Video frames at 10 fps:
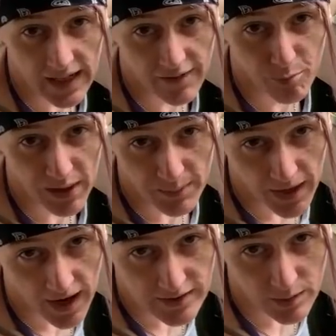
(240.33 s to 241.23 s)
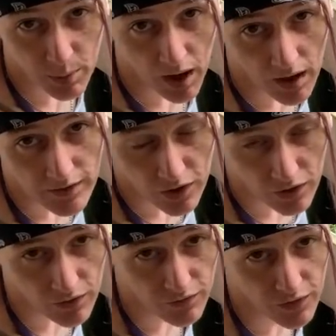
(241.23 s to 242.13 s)
I have baby isopods
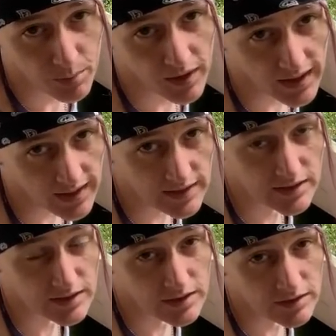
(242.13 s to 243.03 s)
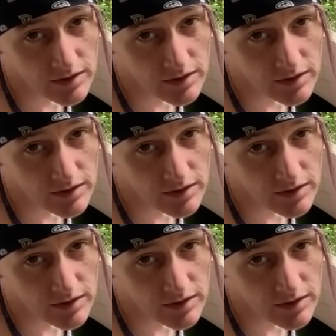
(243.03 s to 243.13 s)
all over the place.